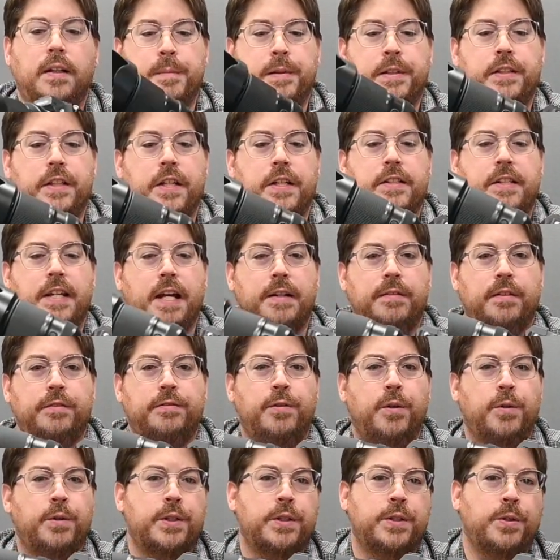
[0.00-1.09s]
It does have a
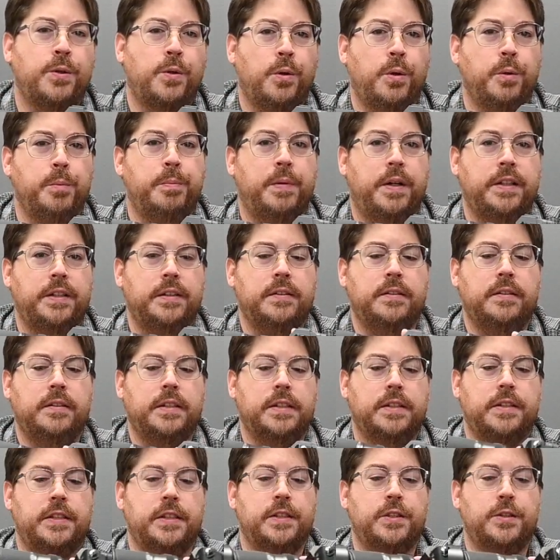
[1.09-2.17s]
focus hold button.
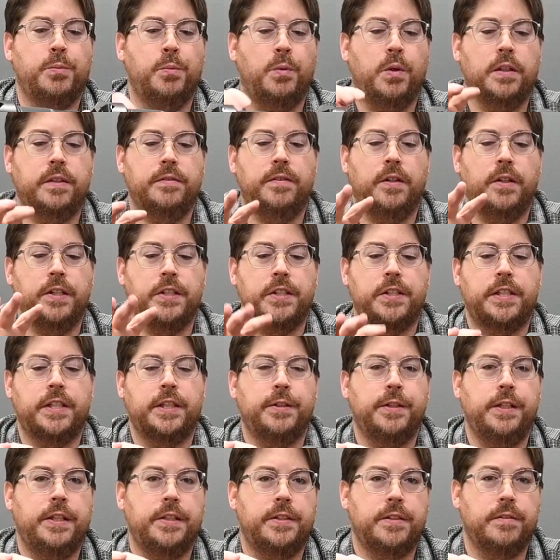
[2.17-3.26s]
This is one of our
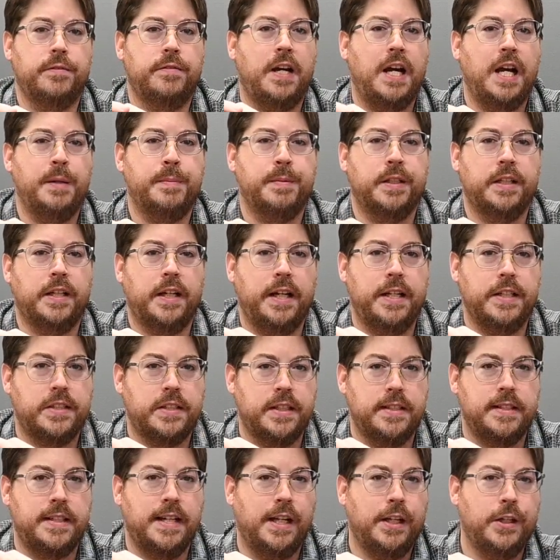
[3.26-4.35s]
series of hybridized
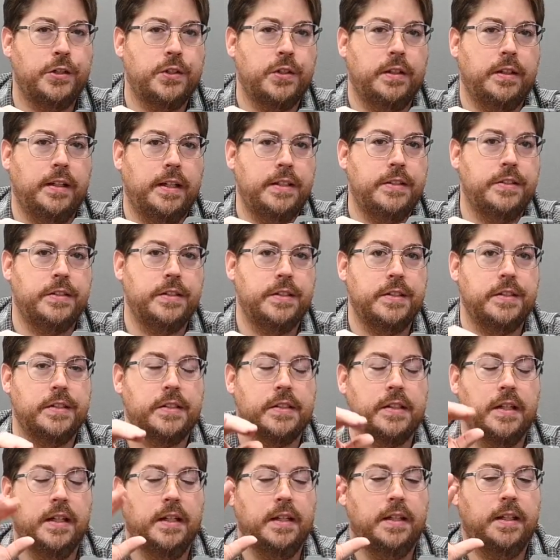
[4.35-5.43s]
intelligent
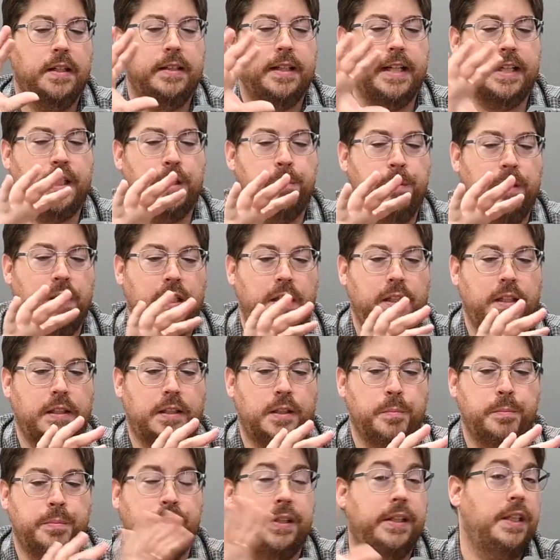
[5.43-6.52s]
lenses that can be
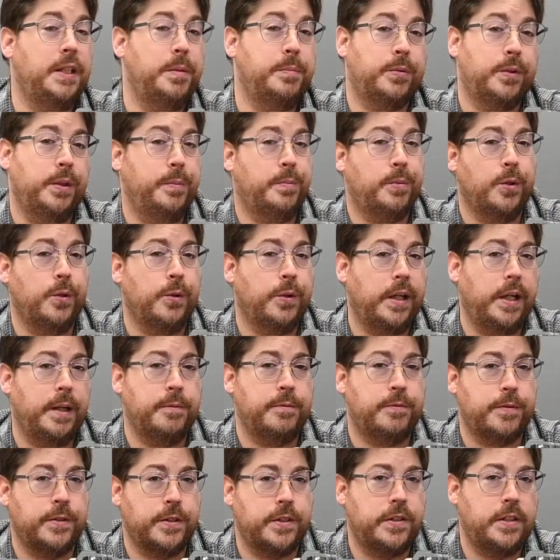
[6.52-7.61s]
completely
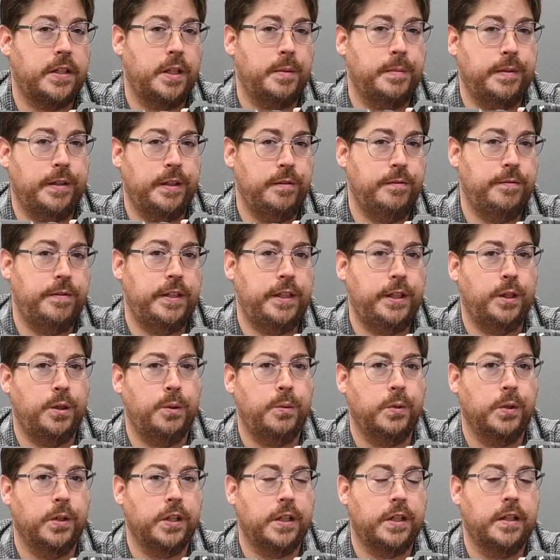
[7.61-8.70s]
pre-programmed for cinema and video
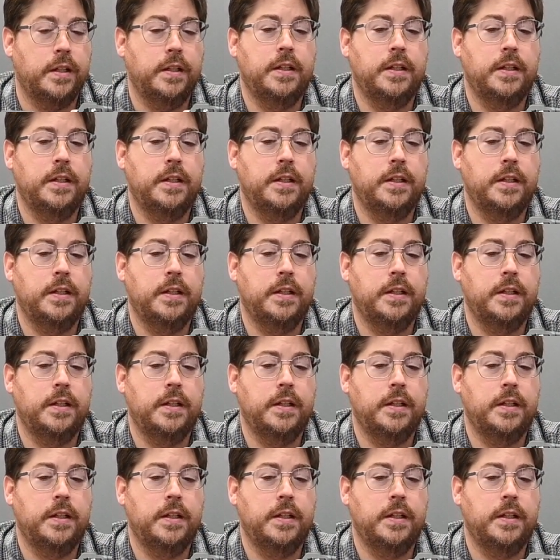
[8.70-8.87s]
work.